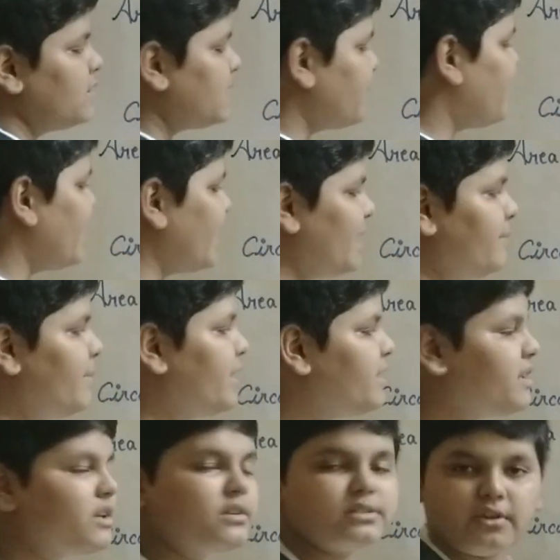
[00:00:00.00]
So the
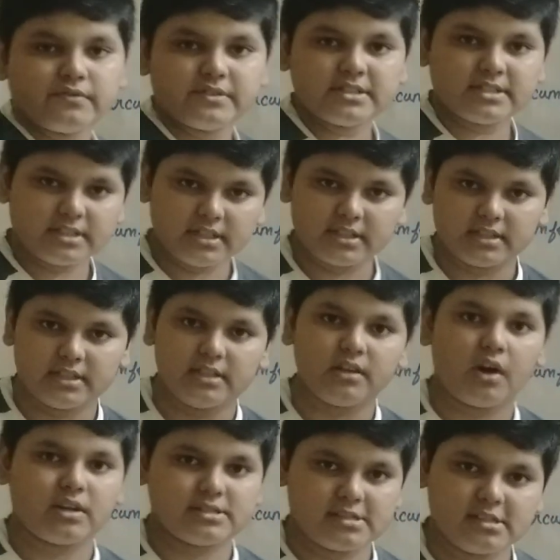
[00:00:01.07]
perimeter of the circle
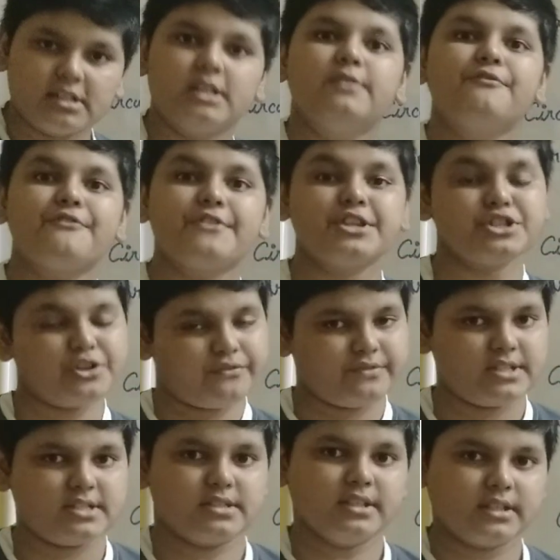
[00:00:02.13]
or circumference of
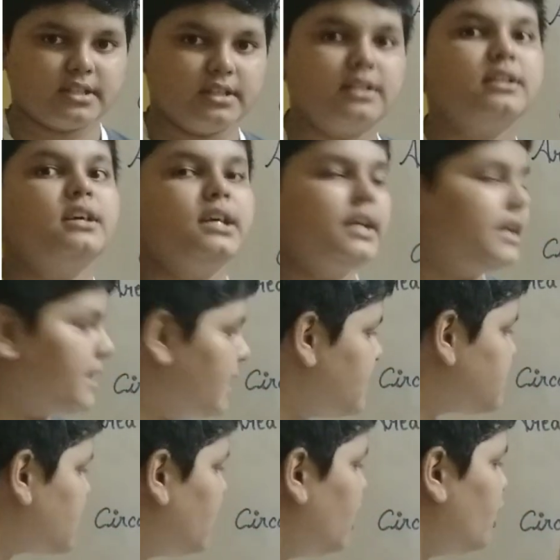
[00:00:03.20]
the circle
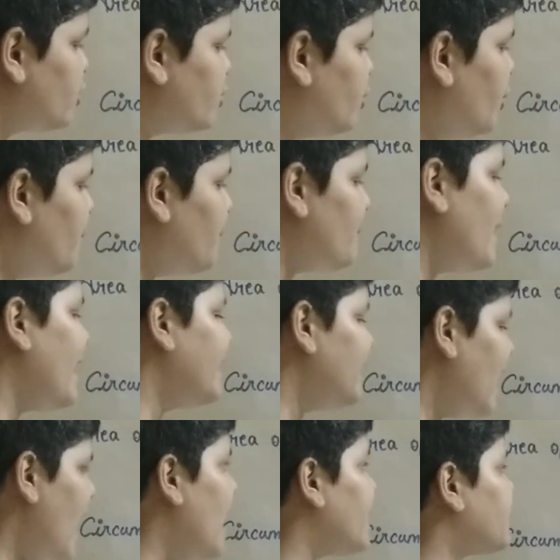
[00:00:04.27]
is 2 pi
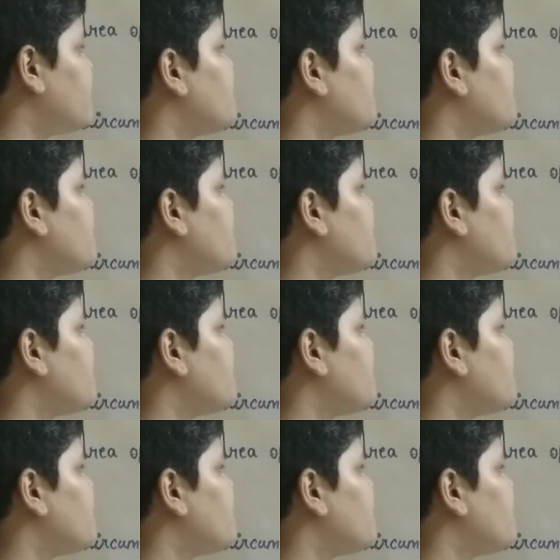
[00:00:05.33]
r